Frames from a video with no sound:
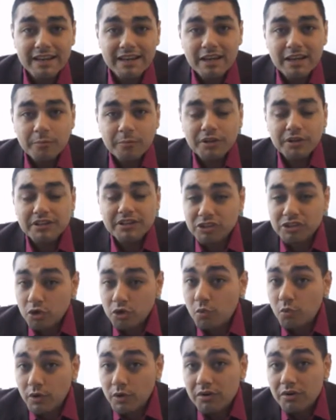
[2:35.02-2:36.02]
but you
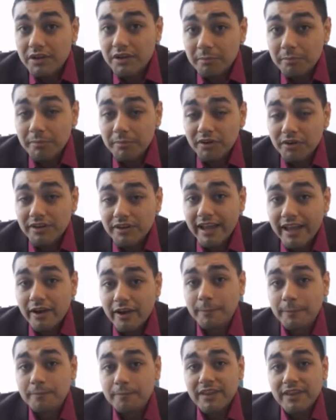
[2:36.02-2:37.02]
will get burned
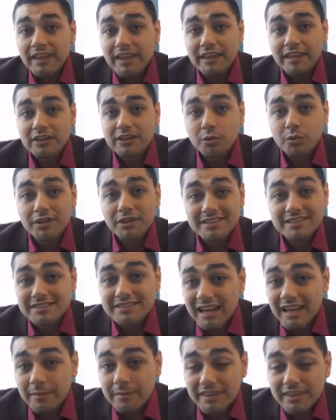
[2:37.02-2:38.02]
out and doing the
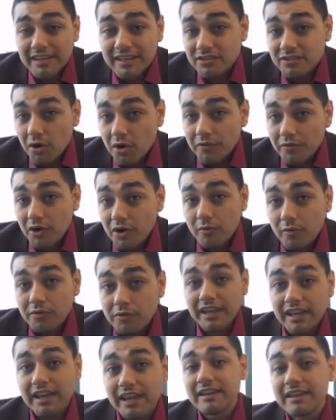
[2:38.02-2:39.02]
same things over and over
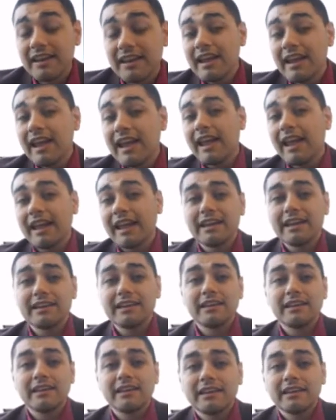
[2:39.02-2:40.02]
again.
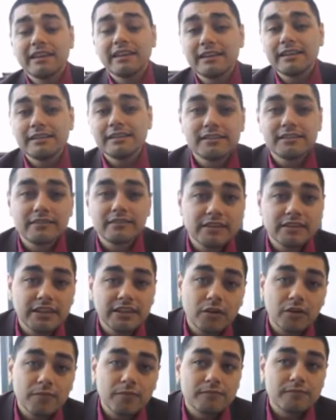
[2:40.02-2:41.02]
And, uh, and you
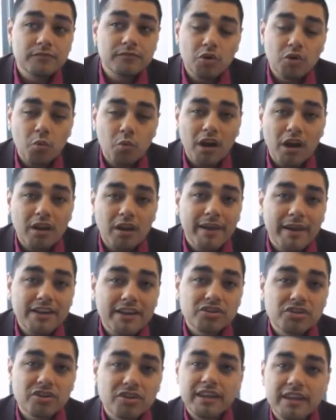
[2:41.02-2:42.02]
know, you want to make
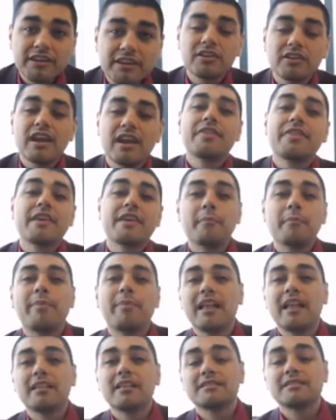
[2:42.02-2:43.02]
sure that you got that
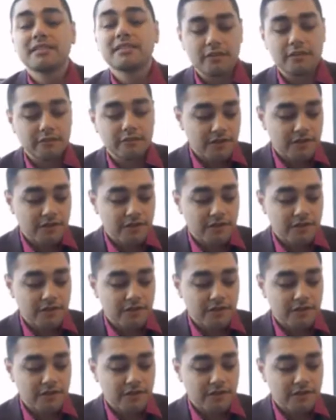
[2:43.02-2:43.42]
balance of